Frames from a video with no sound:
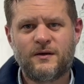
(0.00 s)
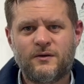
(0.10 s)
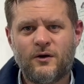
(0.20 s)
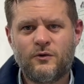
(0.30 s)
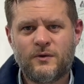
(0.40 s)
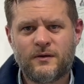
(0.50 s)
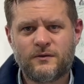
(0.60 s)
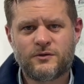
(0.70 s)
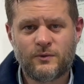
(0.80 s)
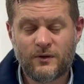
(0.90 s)
known
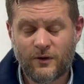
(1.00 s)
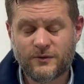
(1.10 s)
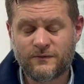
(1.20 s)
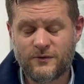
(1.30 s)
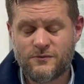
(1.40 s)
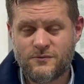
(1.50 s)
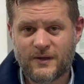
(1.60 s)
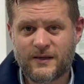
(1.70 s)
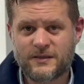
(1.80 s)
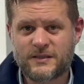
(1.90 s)
to a lot of you
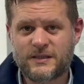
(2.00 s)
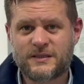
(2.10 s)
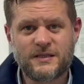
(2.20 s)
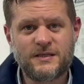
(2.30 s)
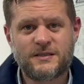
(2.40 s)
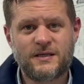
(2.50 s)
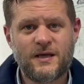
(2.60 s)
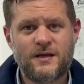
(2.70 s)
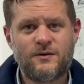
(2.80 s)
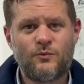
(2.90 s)
as
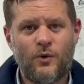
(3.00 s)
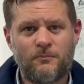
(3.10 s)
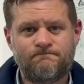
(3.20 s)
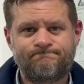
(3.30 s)
CCN1.